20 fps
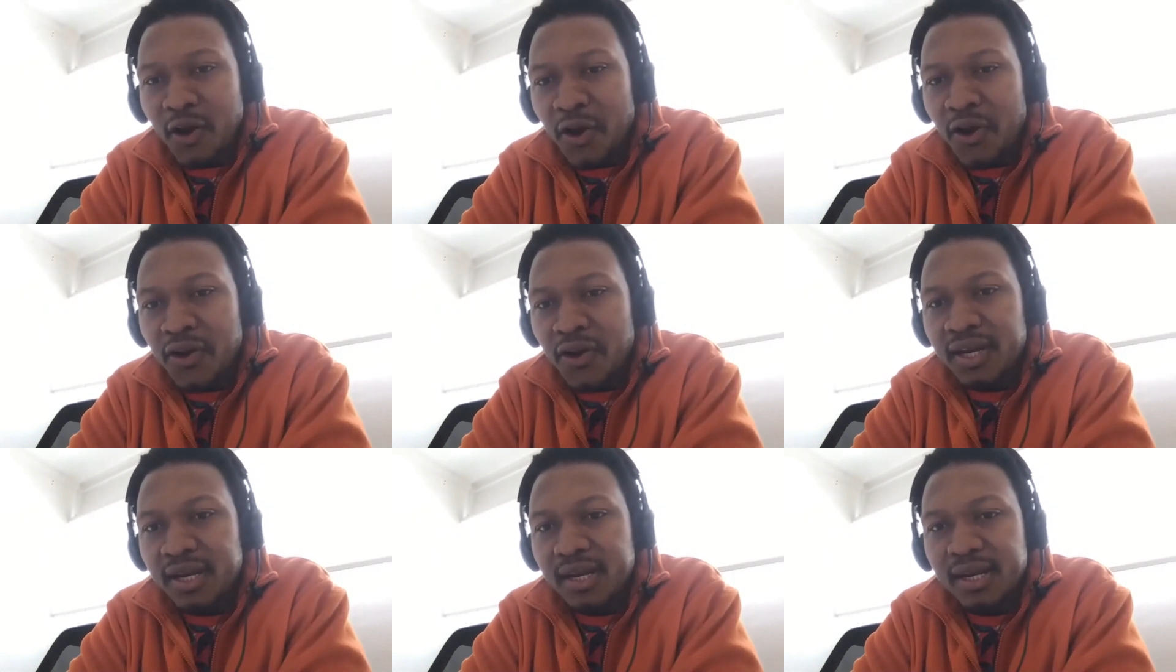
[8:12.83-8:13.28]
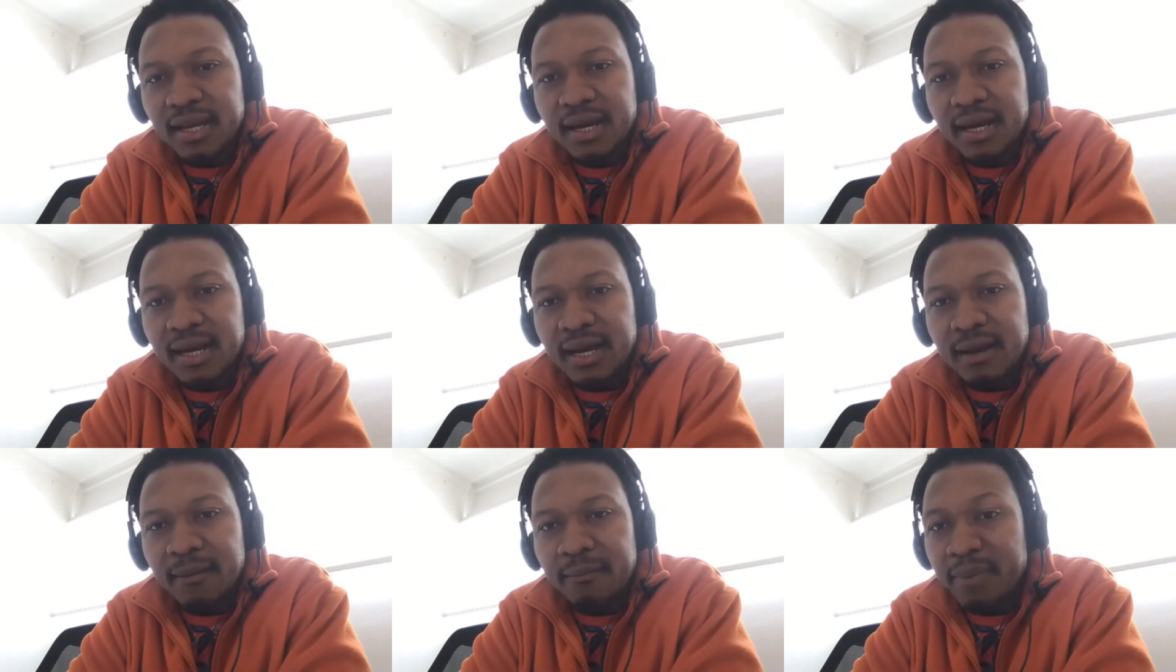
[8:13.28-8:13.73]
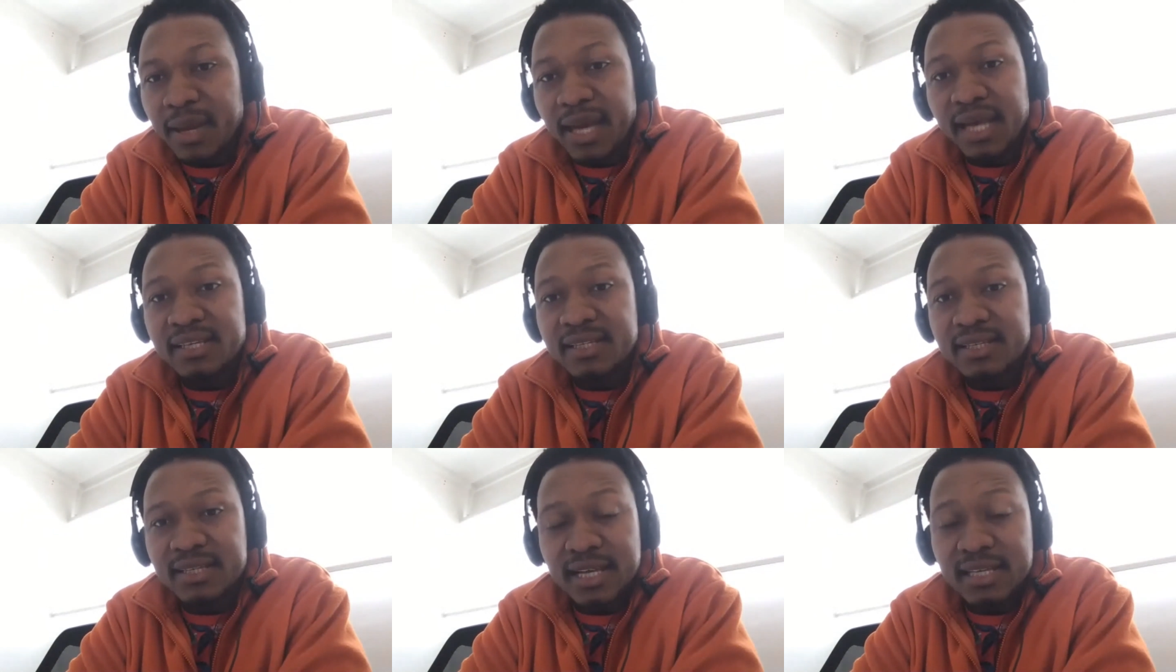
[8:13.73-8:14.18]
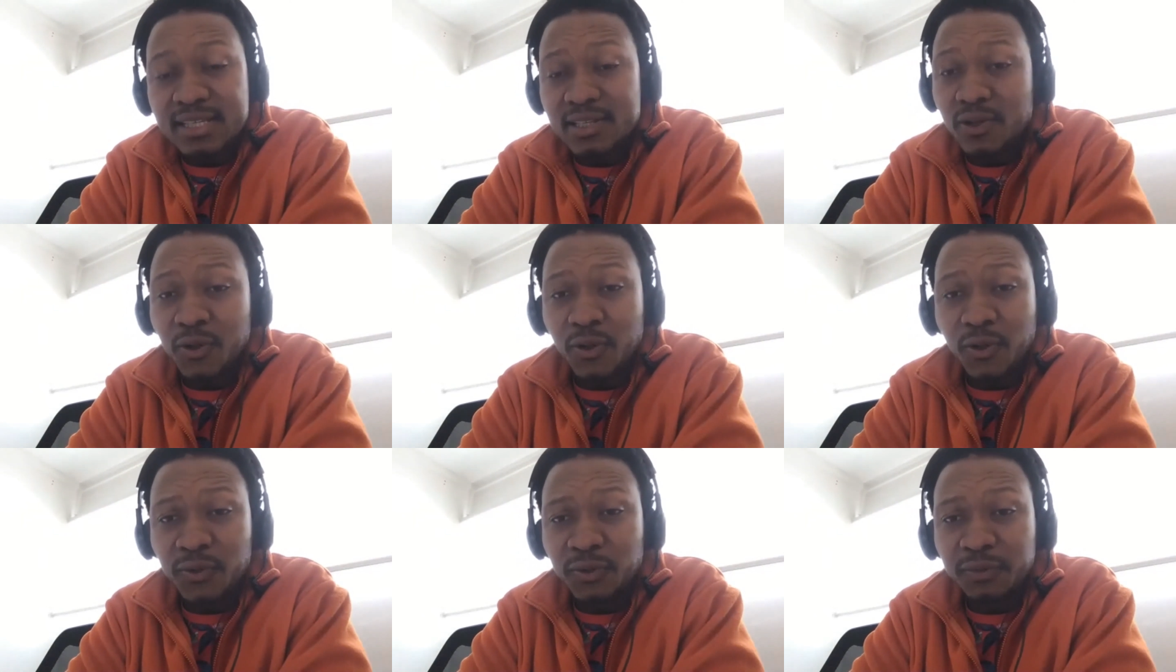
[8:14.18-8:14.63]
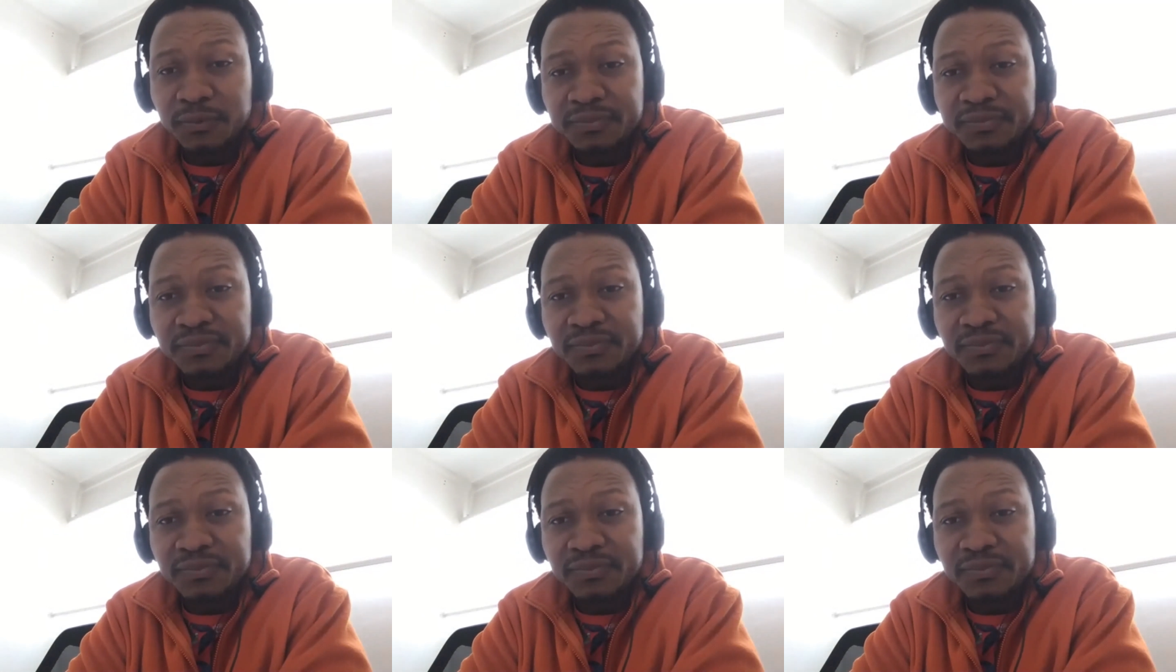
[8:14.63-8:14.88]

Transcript: on banks as a whole,